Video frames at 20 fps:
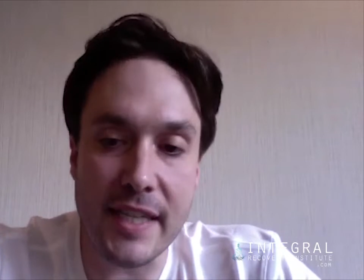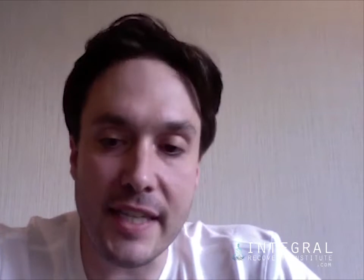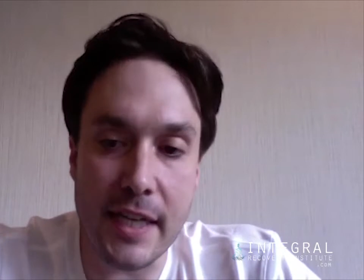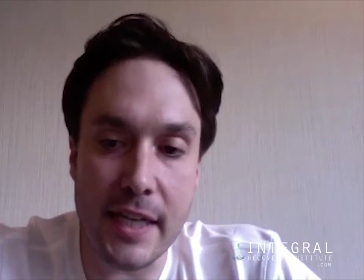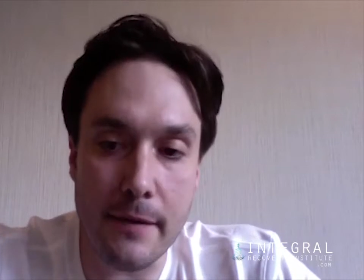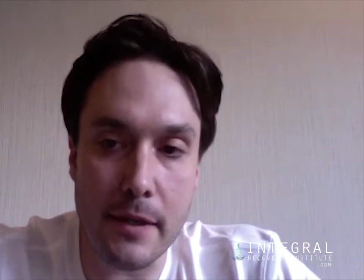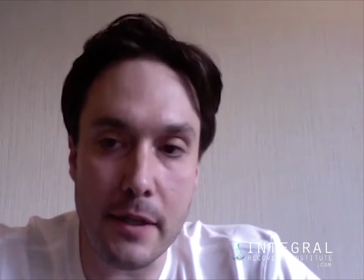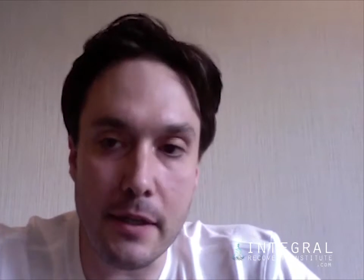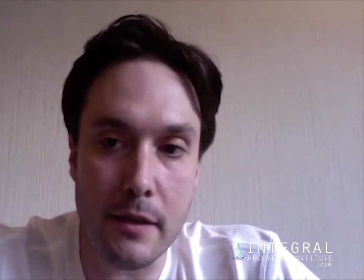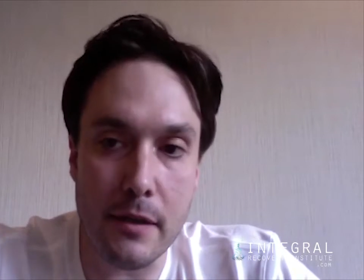
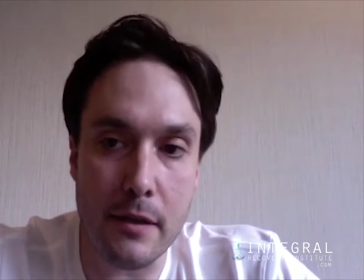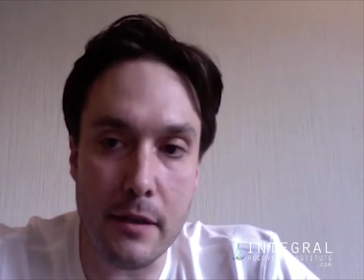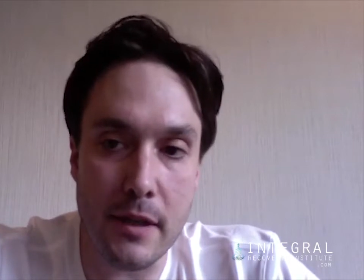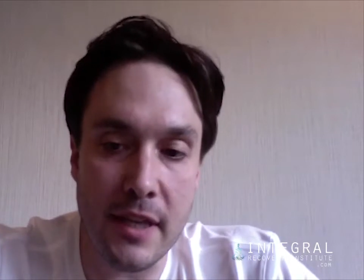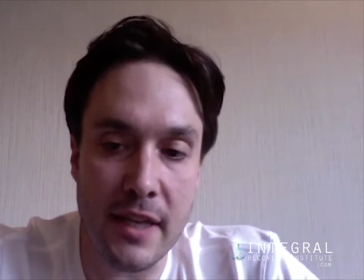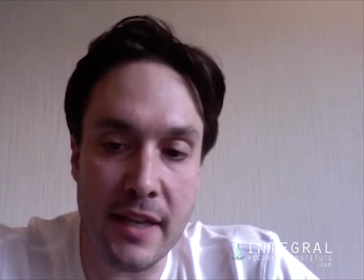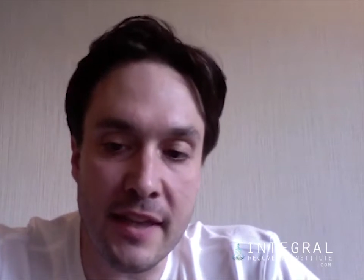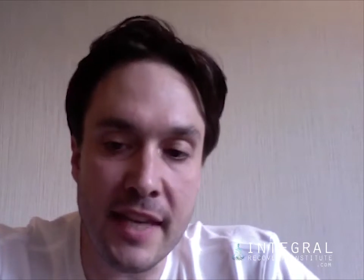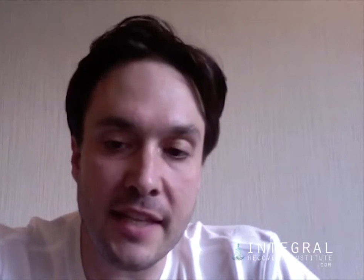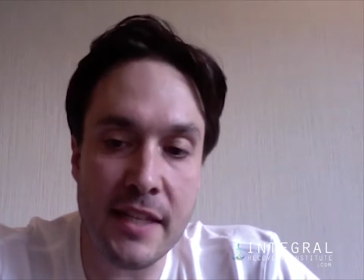
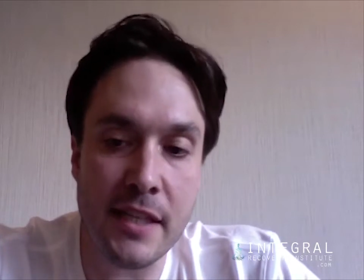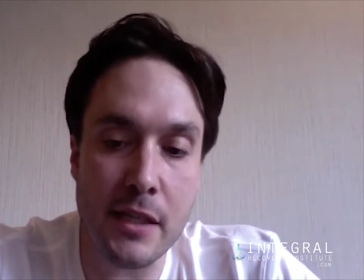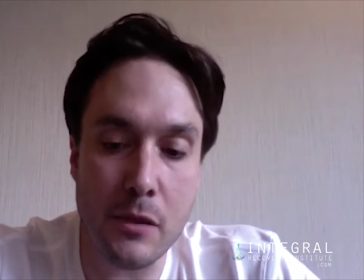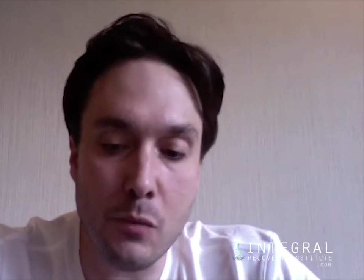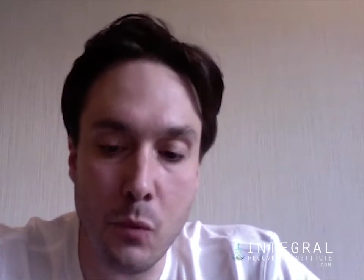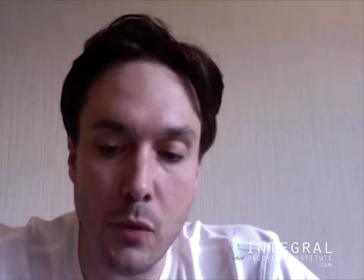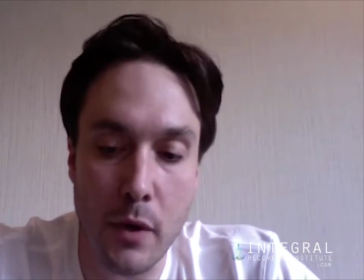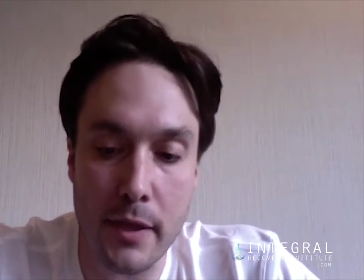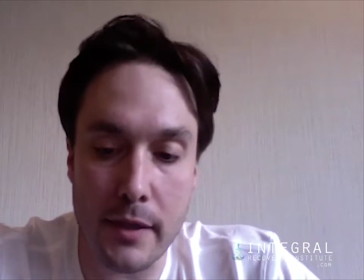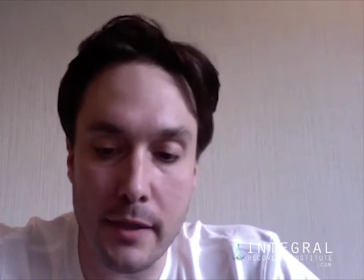and this is
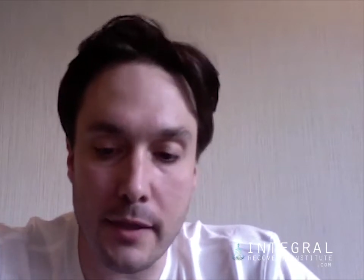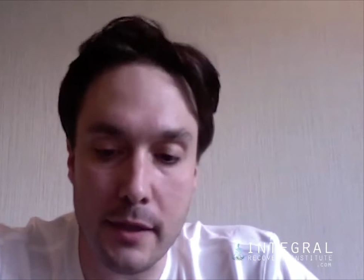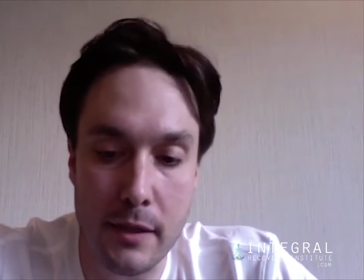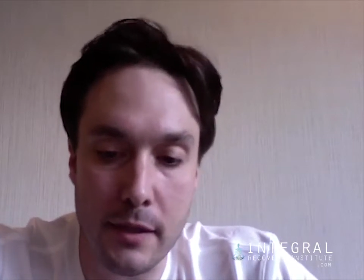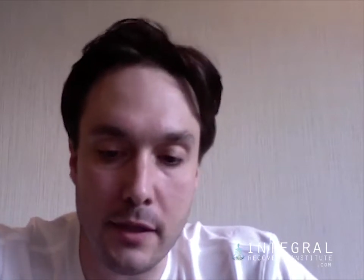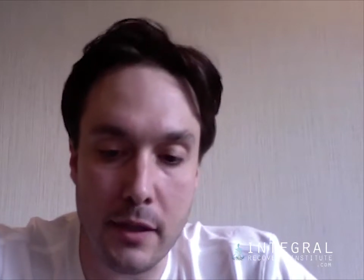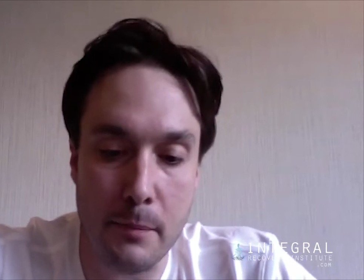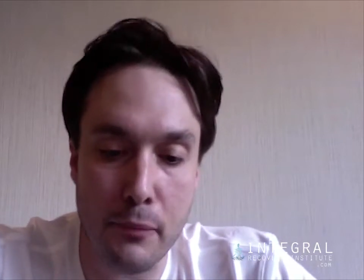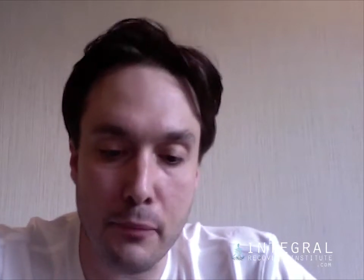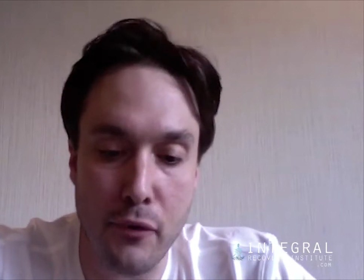what
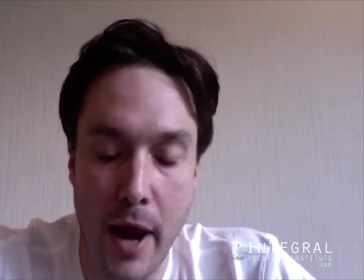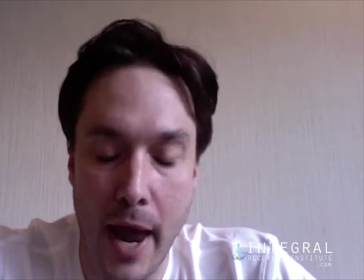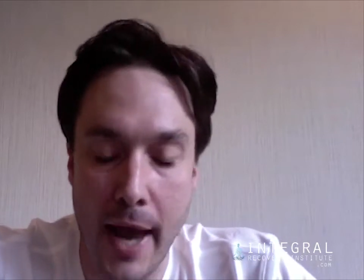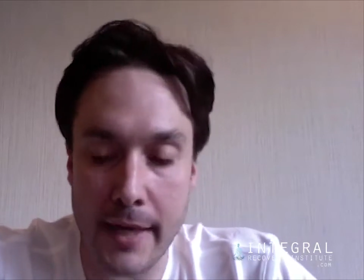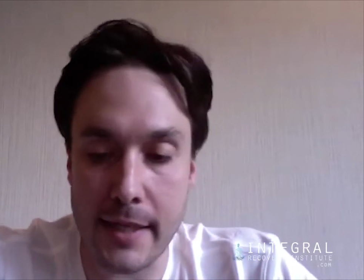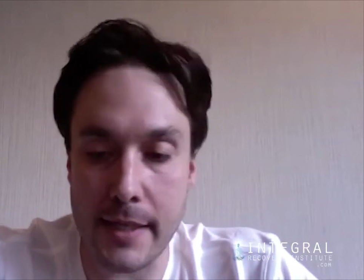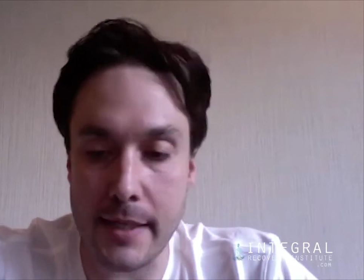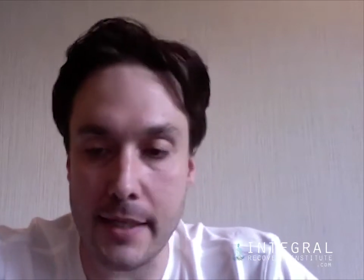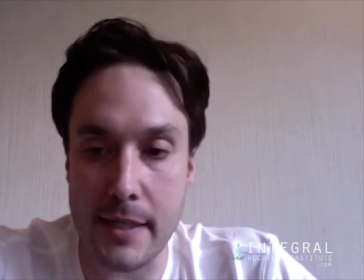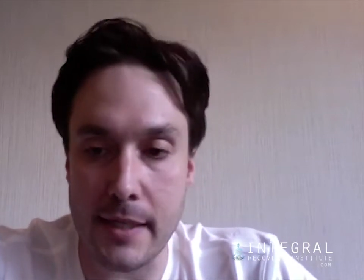the practice